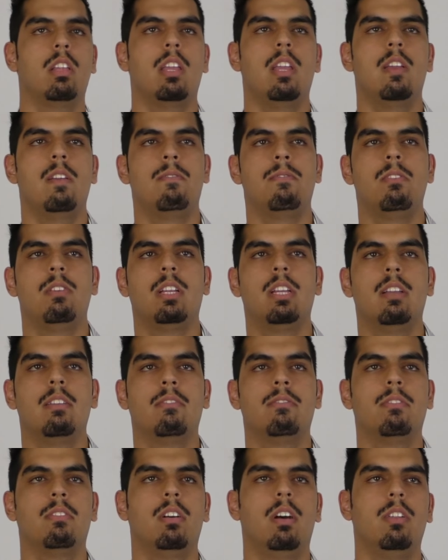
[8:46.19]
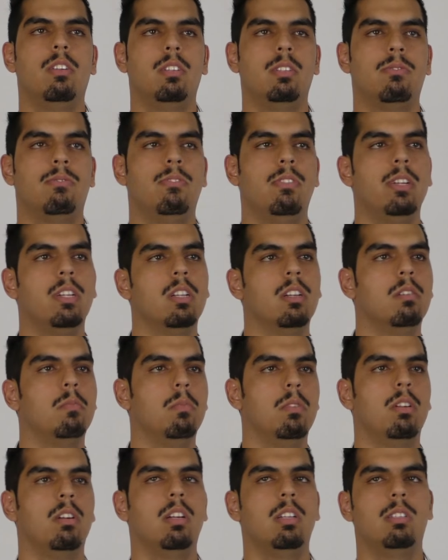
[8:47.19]
If you give others freedom,
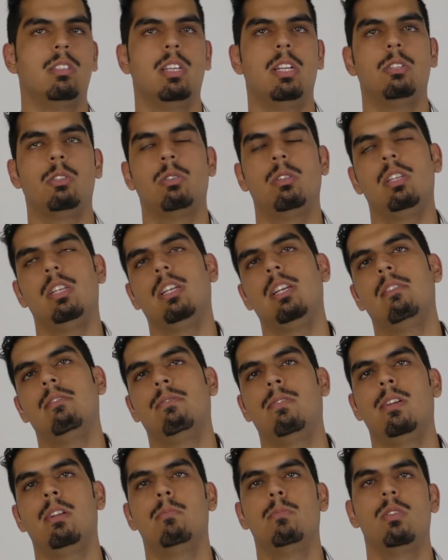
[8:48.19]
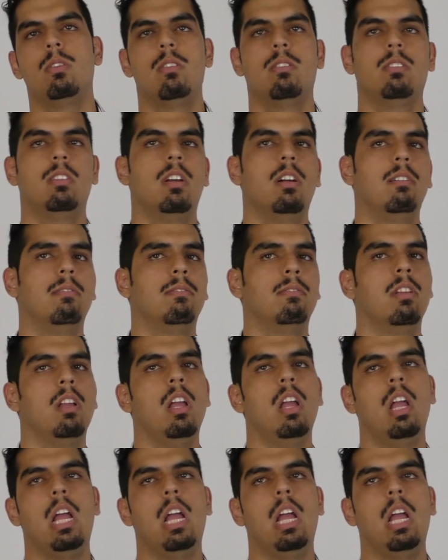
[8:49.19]
essentially you give freedom to yourself.